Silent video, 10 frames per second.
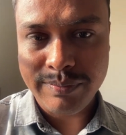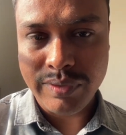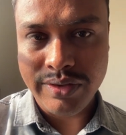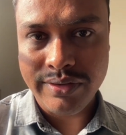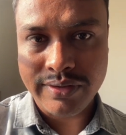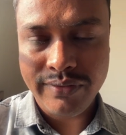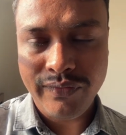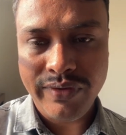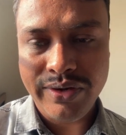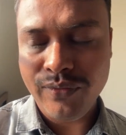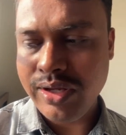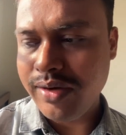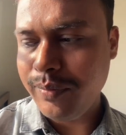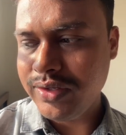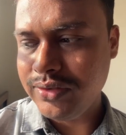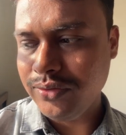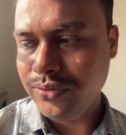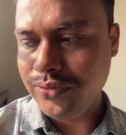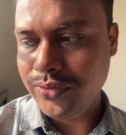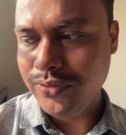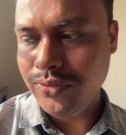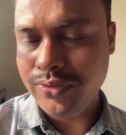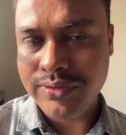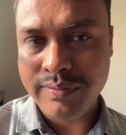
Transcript: but when we are passing through those